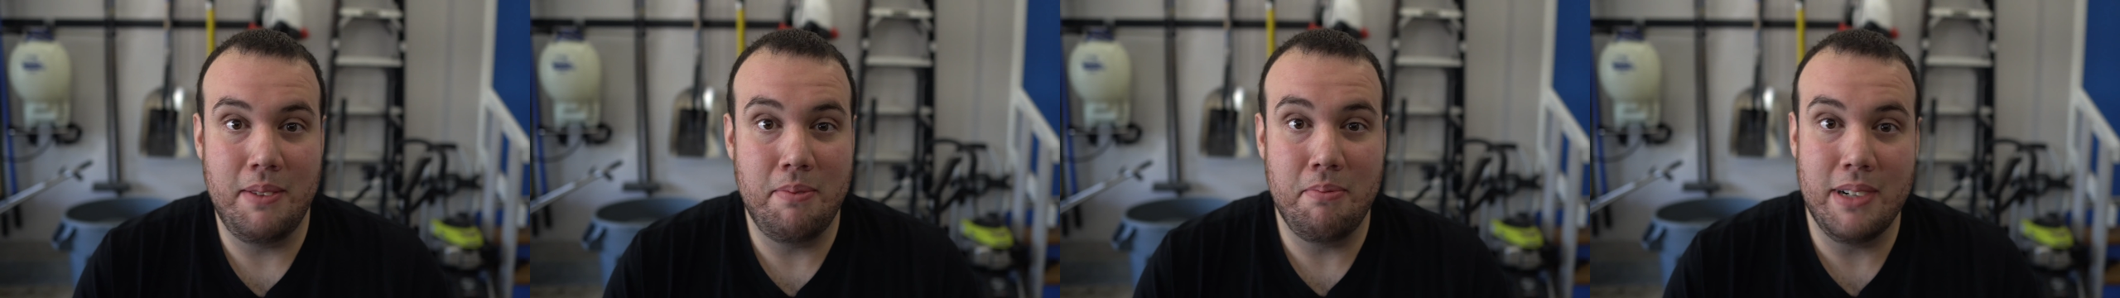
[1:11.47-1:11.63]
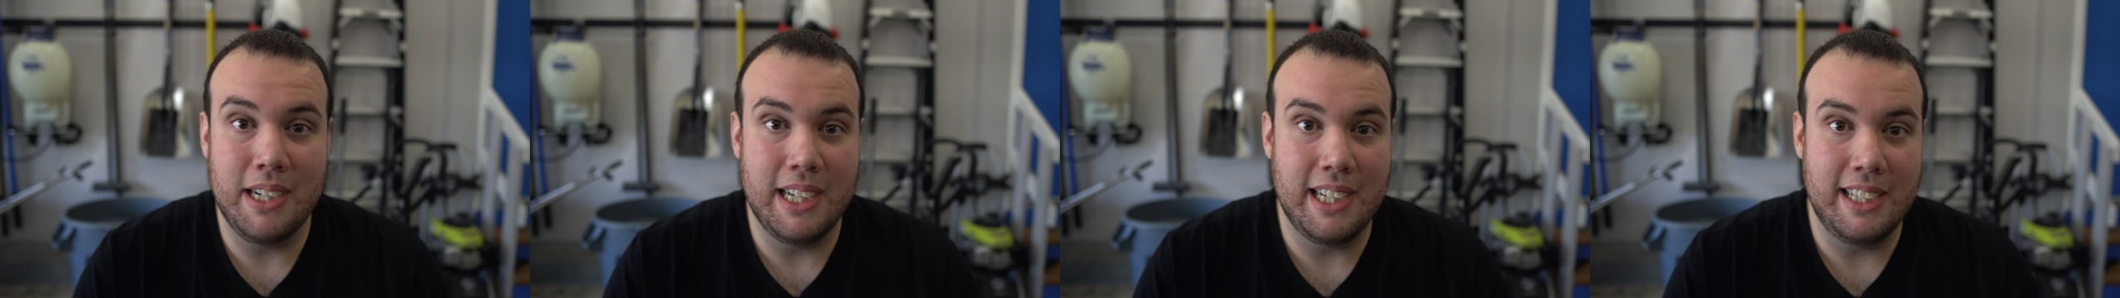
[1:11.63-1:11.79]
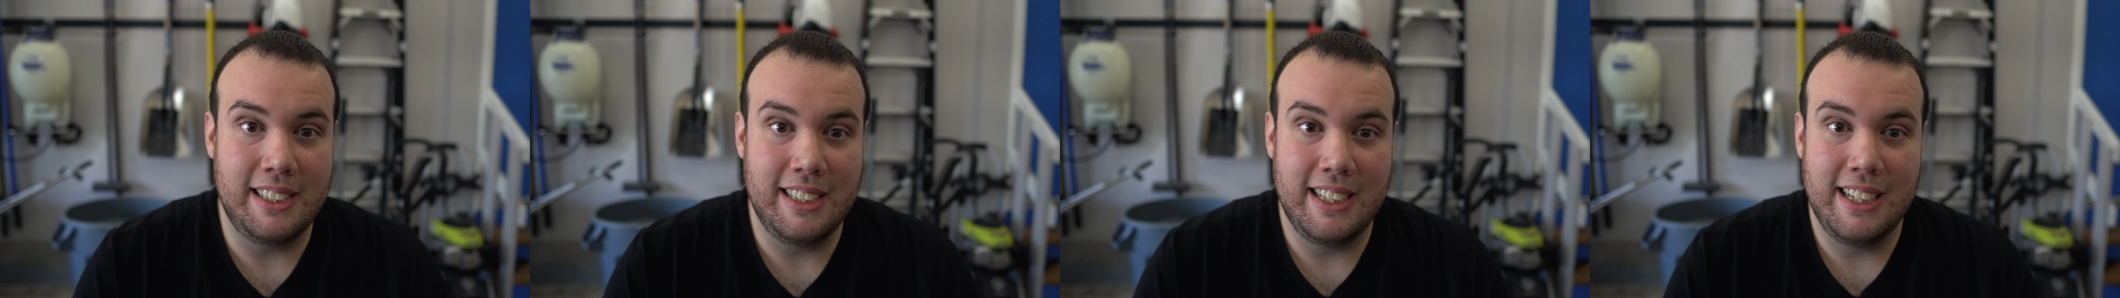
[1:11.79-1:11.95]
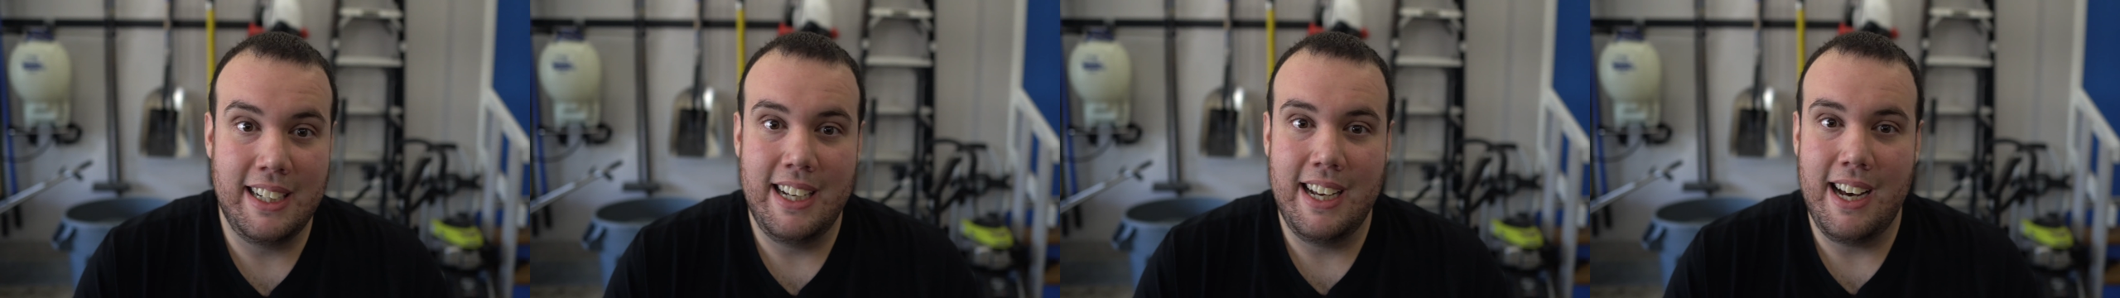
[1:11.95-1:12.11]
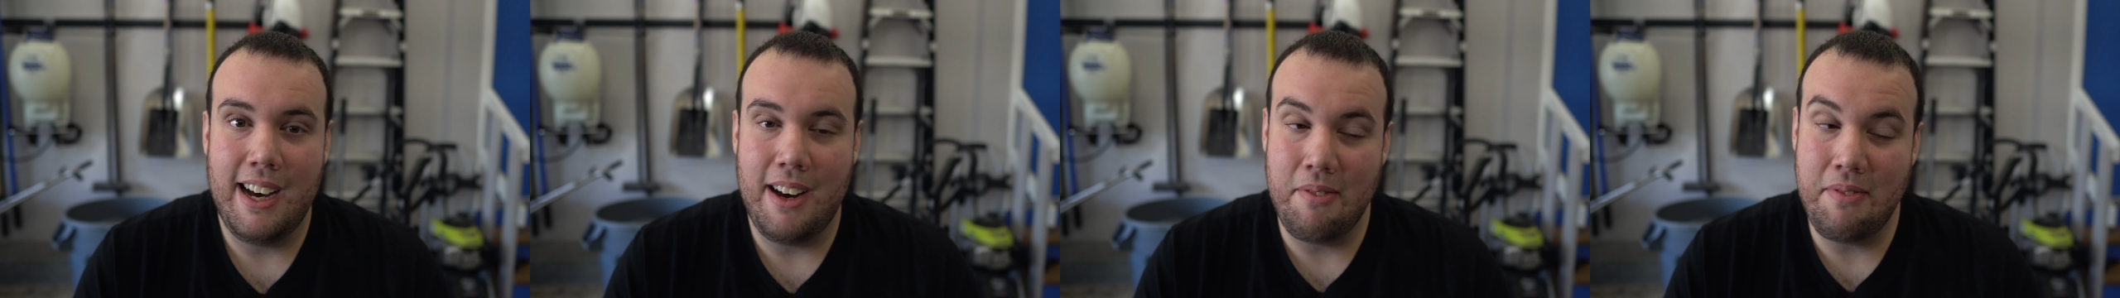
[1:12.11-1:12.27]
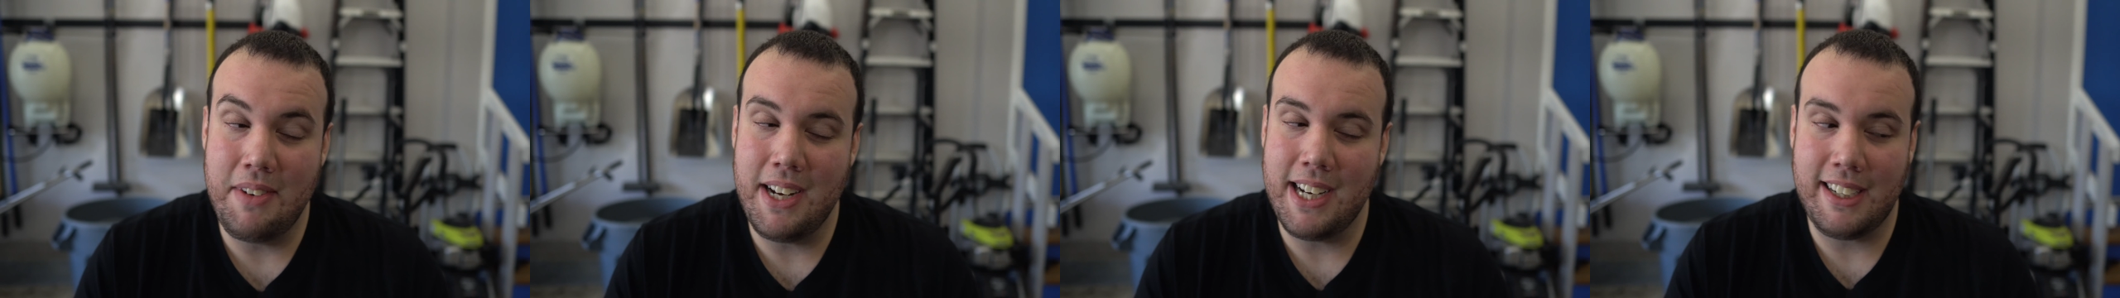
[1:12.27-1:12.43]
but
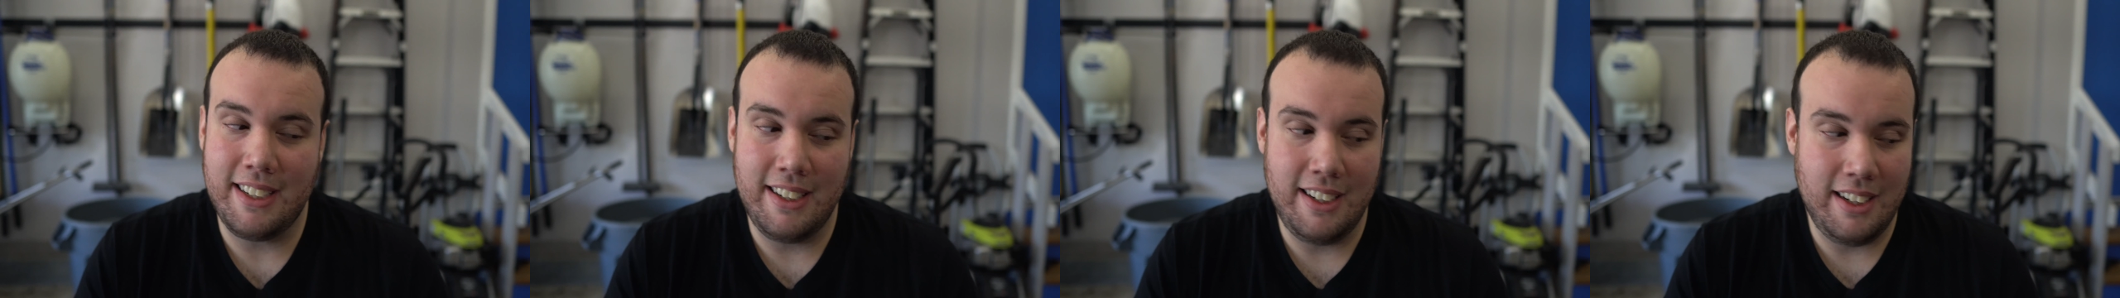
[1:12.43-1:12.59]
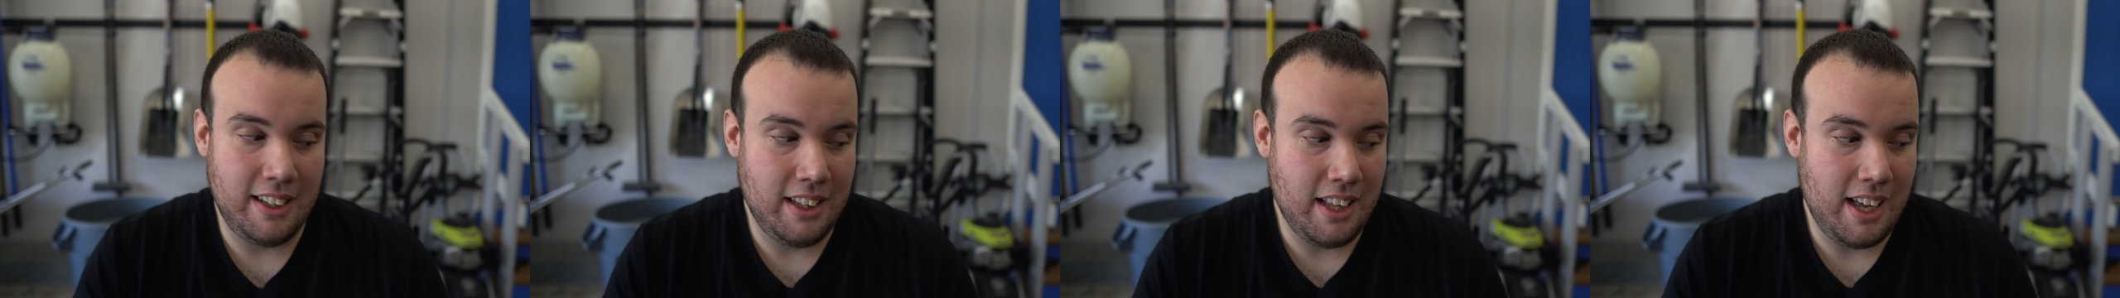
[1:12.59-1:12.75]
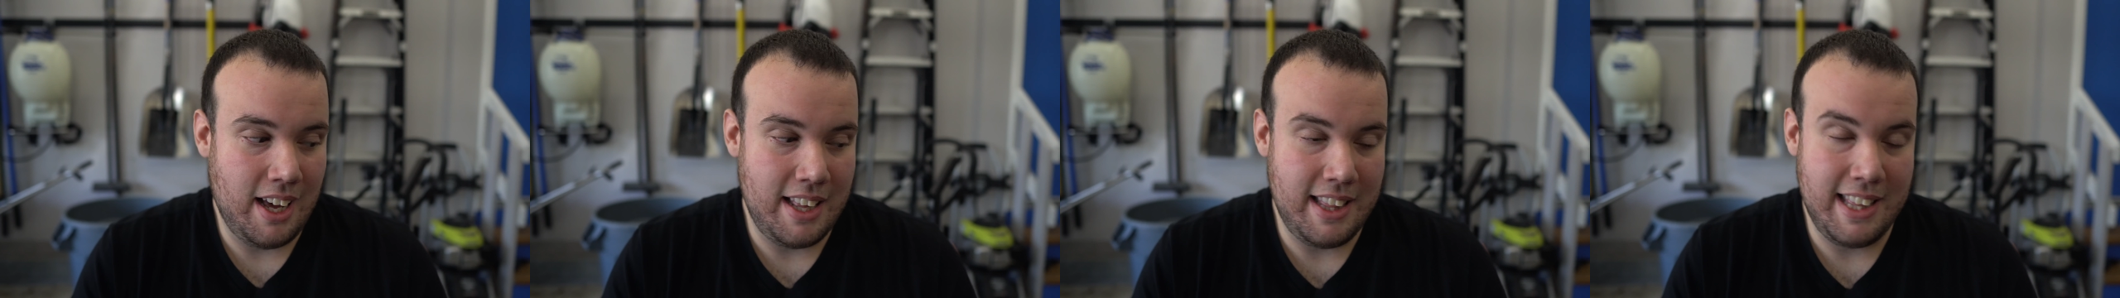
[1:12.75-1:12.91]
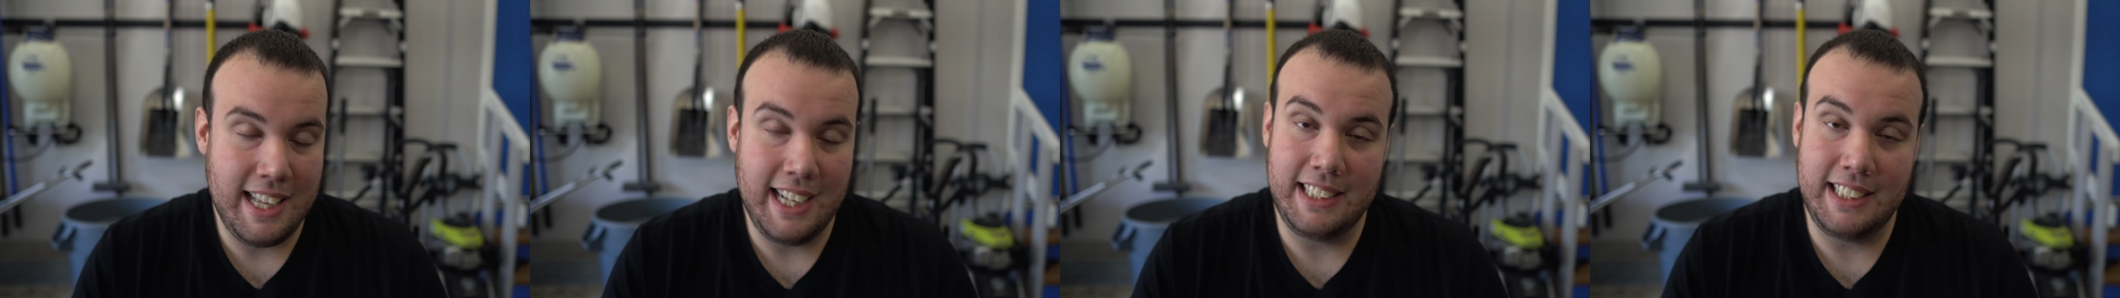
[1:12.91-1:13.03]
I'm not gonna lie,